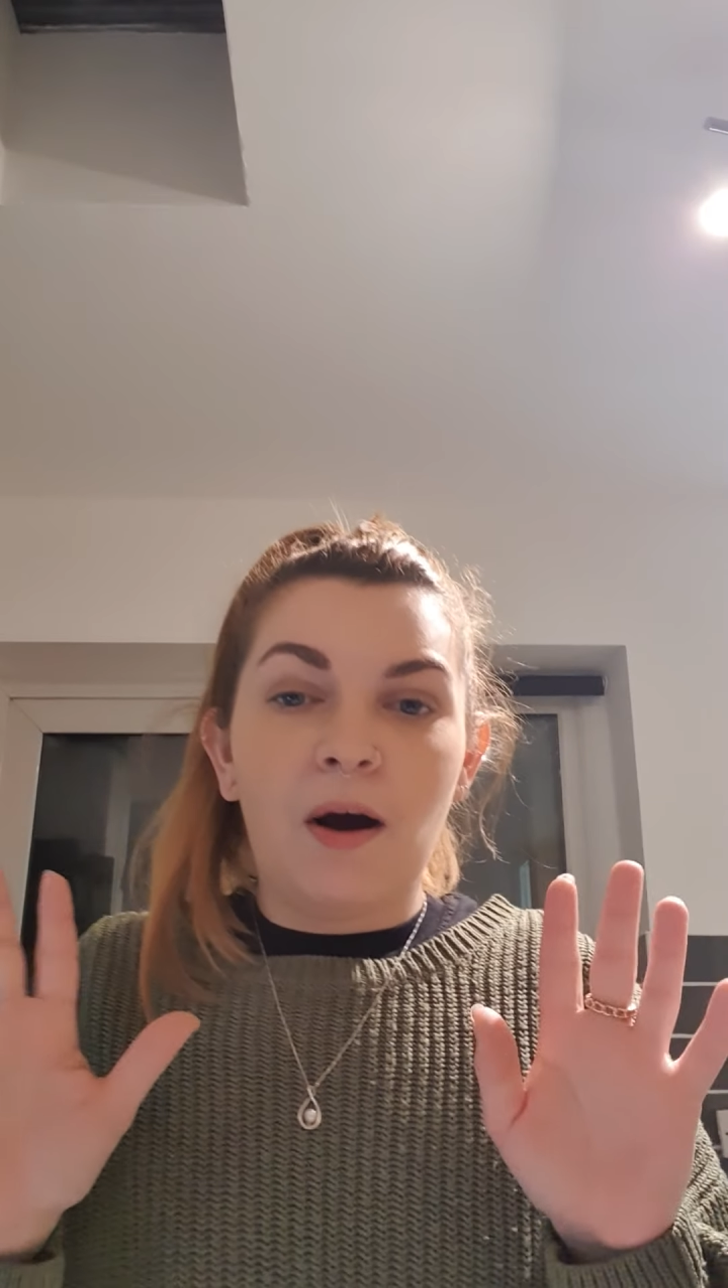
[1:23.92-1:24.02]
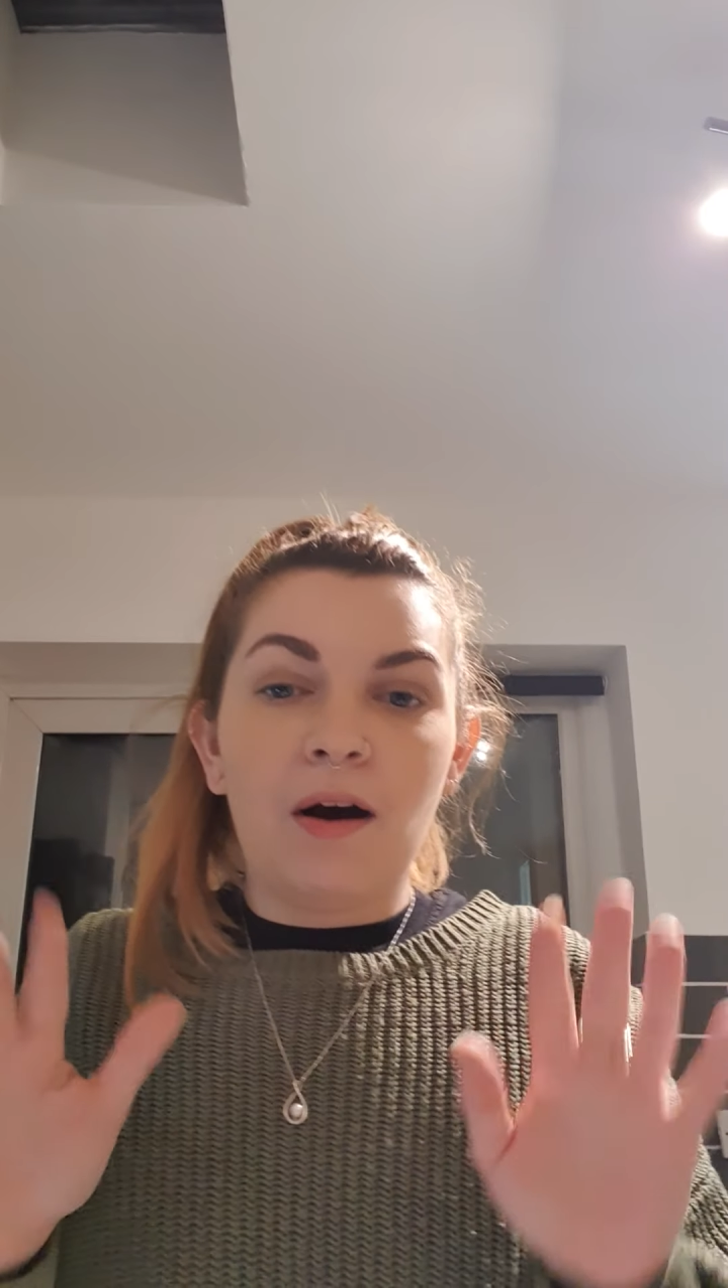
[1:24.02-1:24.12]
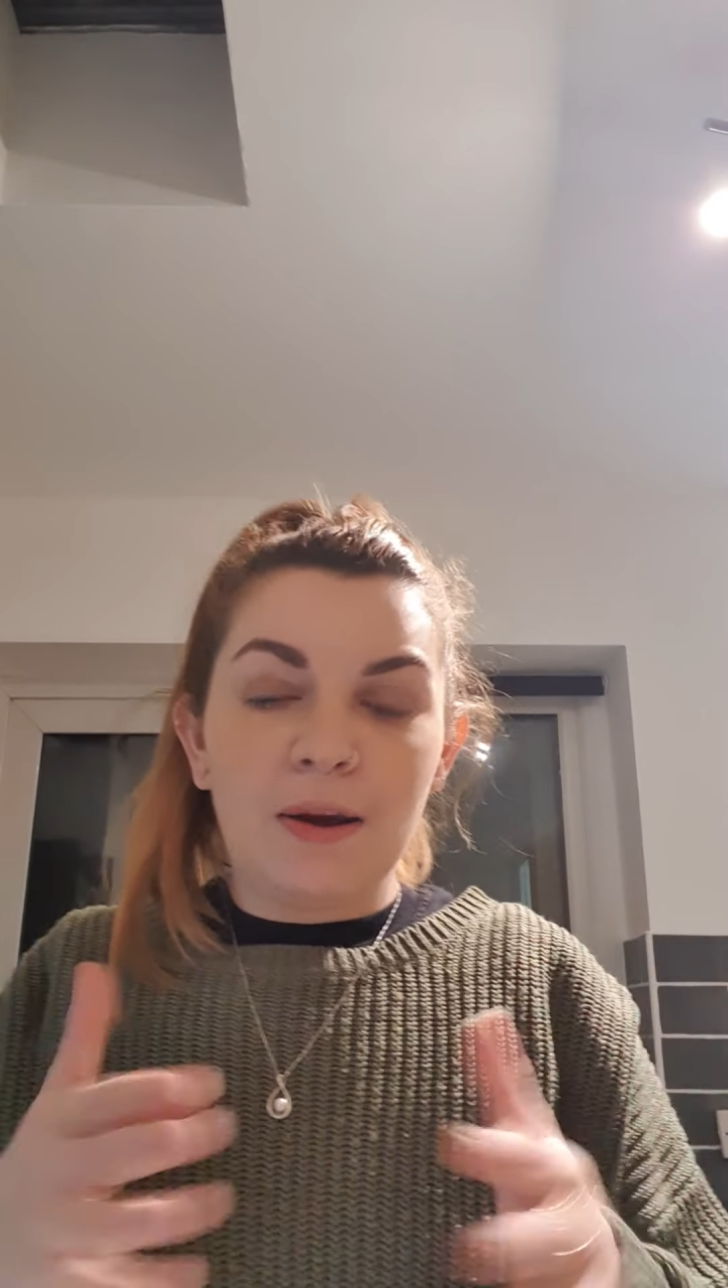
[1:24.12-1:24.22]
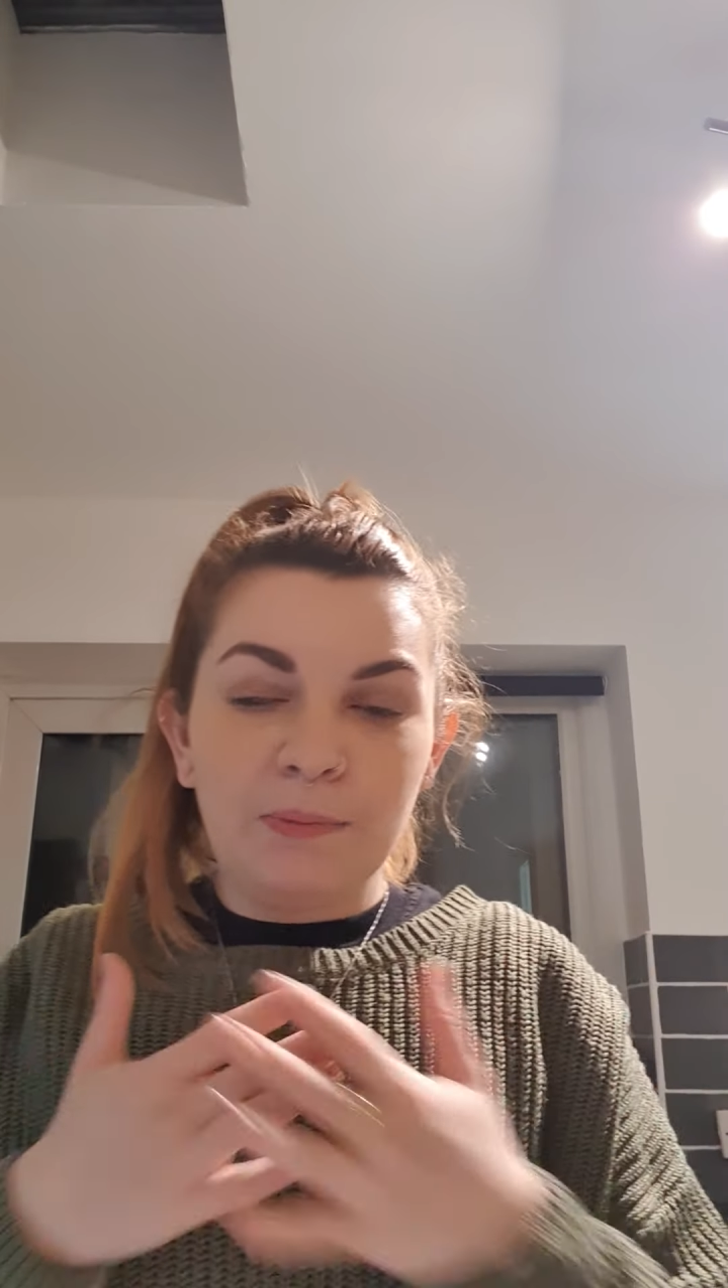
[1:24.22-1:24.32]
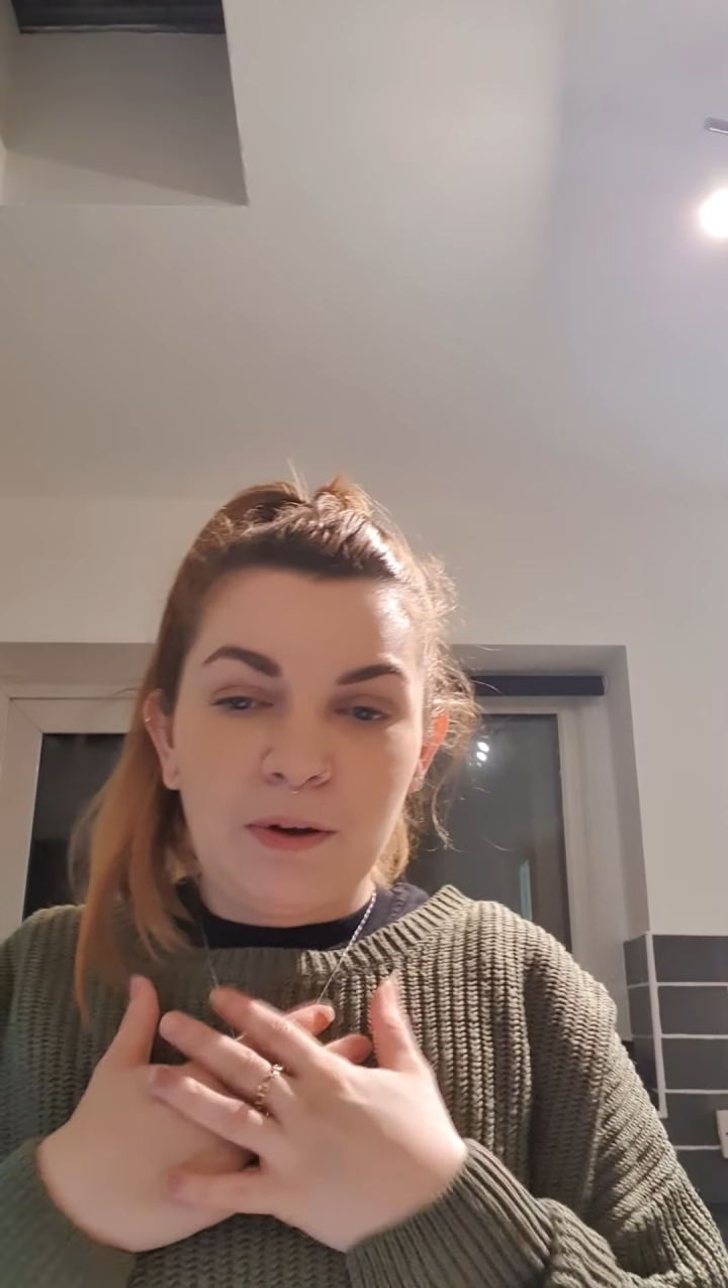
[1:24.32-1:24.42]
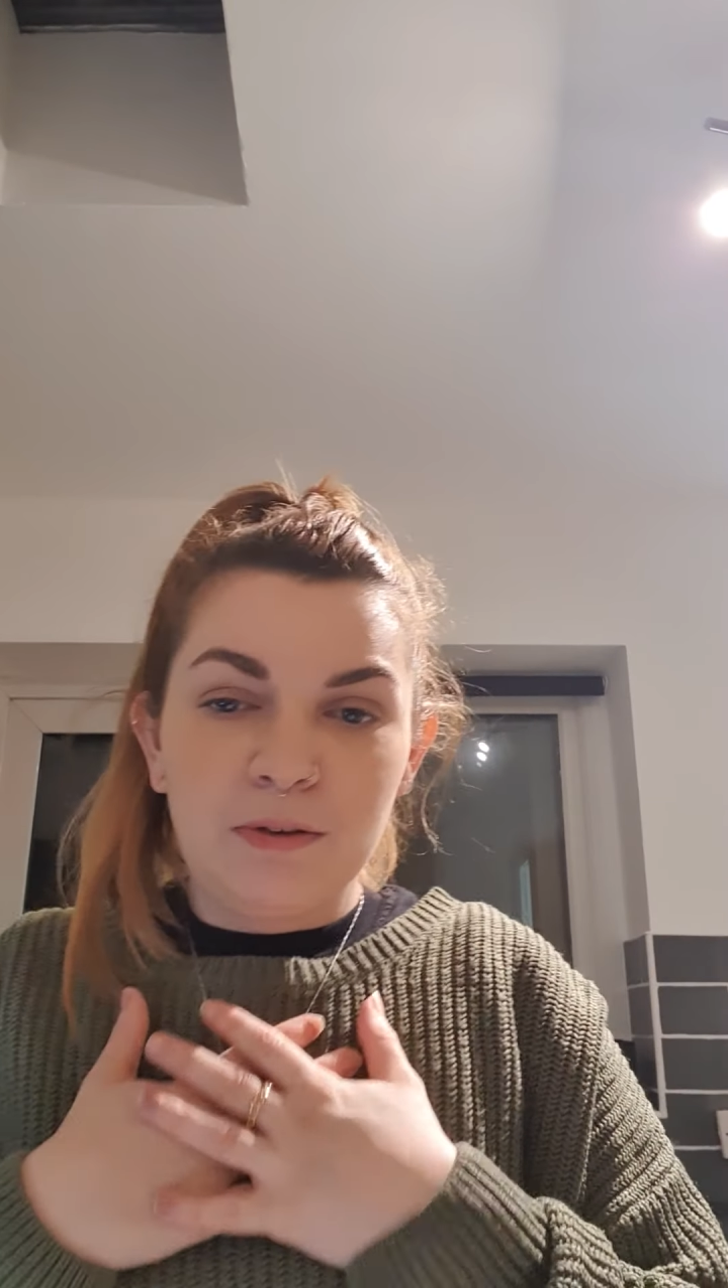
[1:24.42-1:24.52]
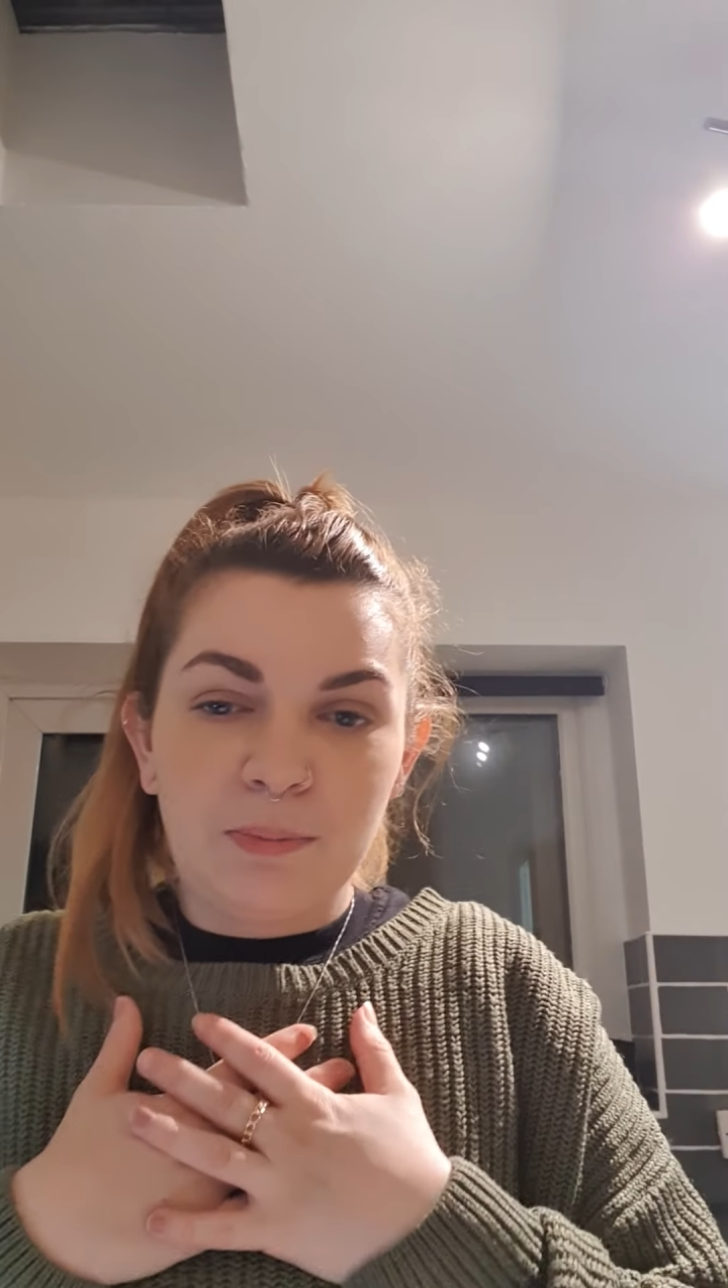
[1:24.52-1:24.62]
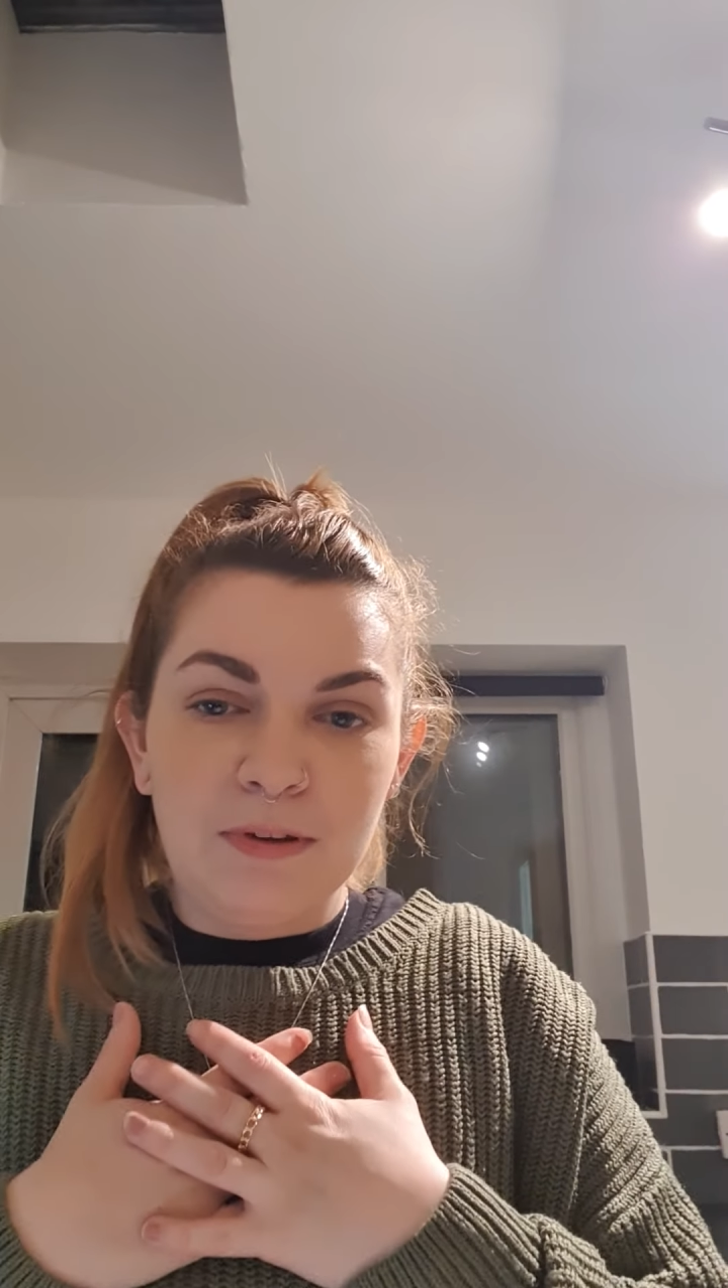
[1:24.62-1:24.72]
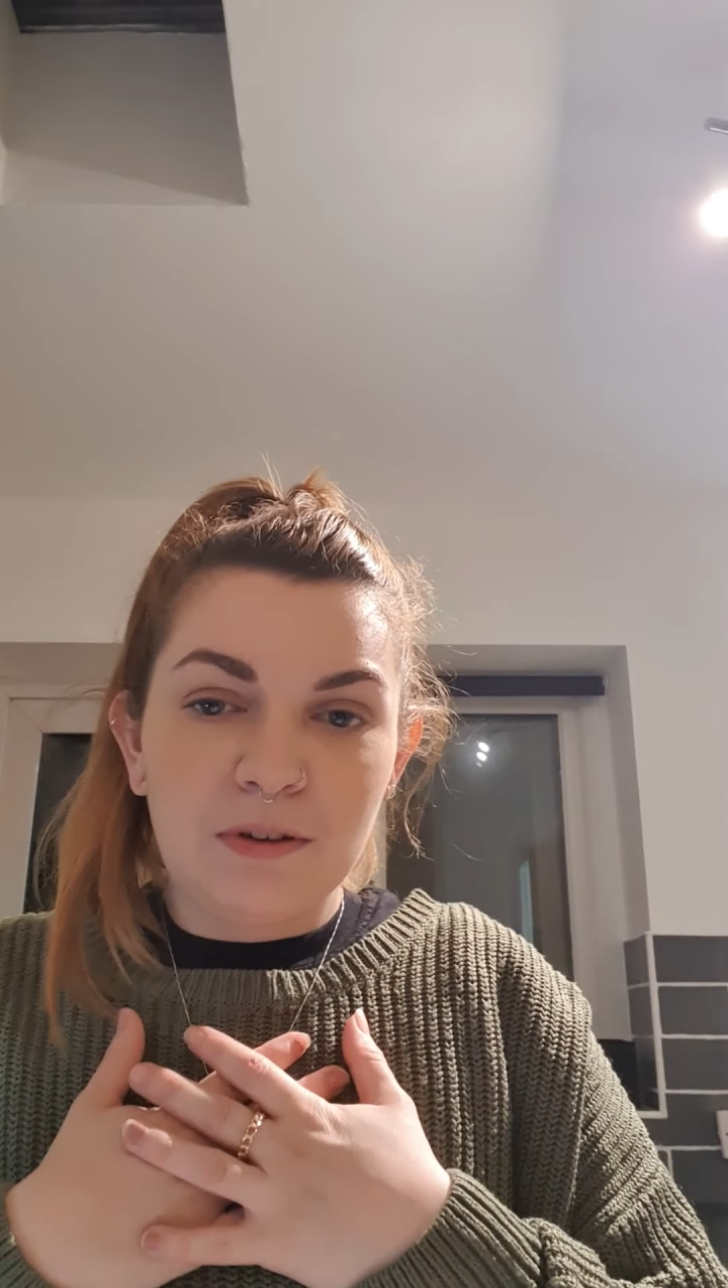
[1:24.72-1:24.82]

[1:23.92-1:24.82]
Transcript: I'm going to be